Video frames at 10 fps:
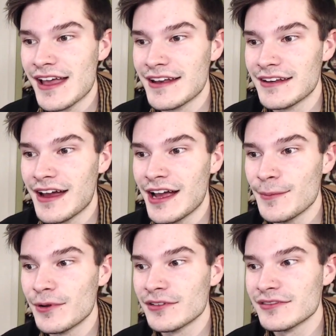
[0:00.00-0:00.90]
and I
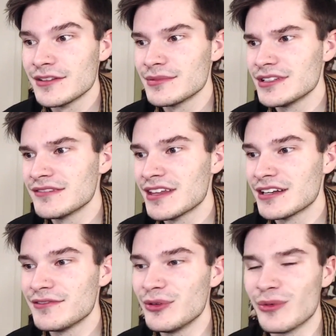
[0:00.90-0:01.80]
personally believe
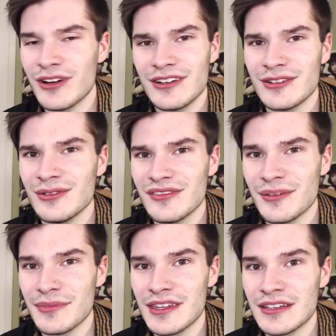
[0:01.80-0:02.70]
that if you want to do
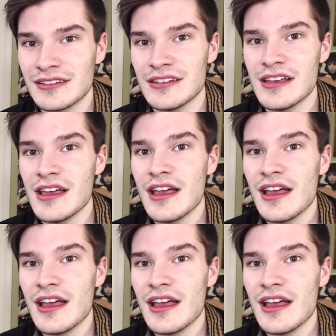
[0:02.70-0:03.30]
something,